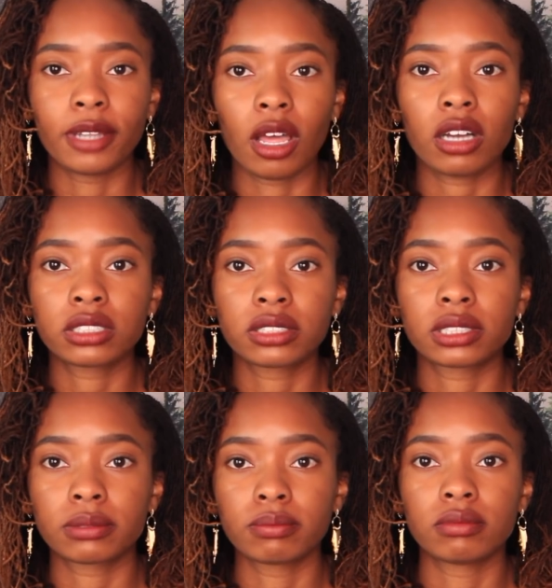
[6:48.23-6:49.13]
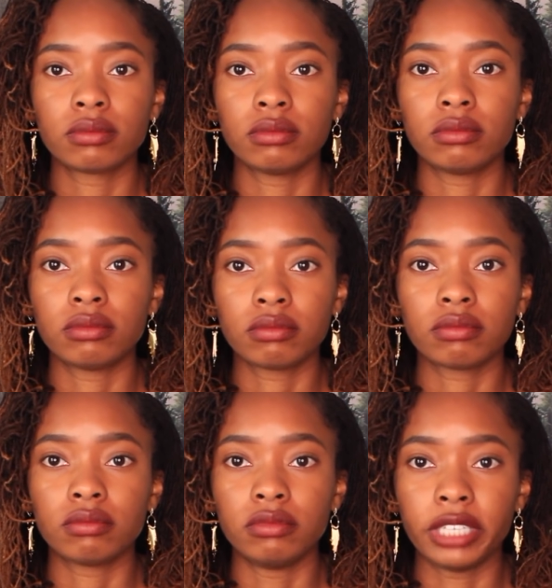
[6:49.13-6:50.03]
locks
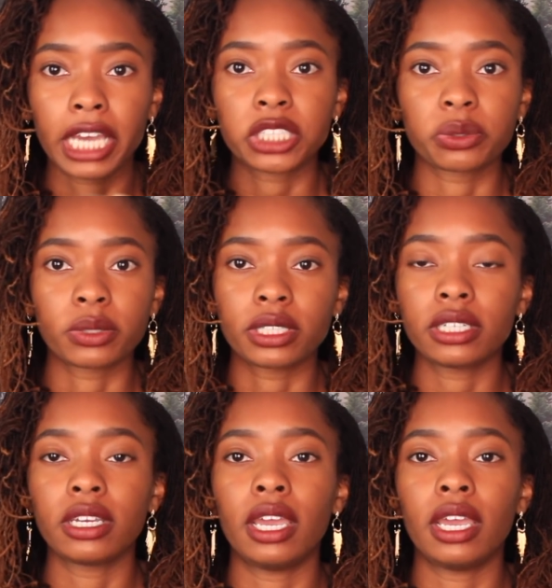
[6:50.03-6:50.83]
naturally.